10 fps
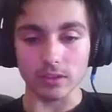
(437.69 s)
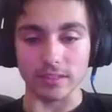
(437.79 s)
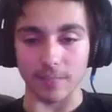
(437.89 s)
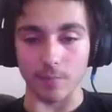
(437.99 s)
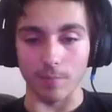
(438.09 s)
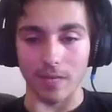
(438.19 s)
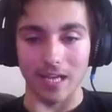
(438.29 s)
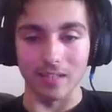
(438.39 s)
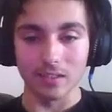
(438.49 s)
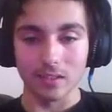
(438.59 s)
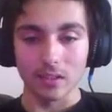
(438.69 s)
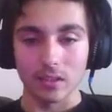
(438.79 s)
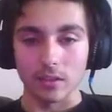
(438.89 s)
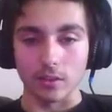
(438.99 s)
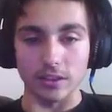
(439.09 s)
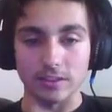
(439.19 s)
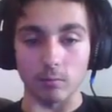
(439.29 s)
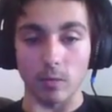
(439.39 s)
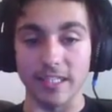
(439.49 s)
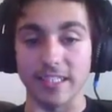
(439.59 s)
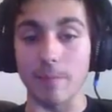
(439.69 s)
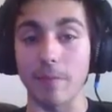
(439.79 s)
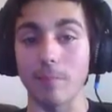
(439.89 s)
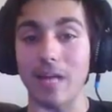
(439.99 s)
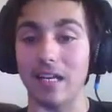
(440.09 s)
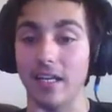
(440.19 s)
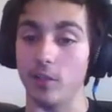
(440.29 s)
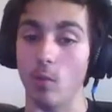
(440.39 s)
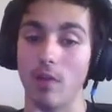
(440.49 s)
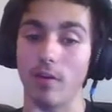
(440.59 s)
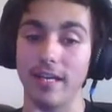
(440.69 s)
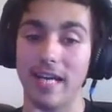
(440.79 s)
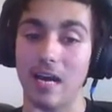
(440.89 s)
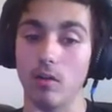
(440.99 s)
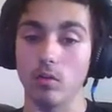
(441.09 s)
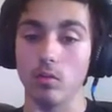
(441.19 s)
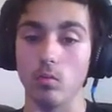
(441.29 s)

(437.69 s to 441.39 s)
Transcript: Keep them there. Because when you're keeping them there like you are right now,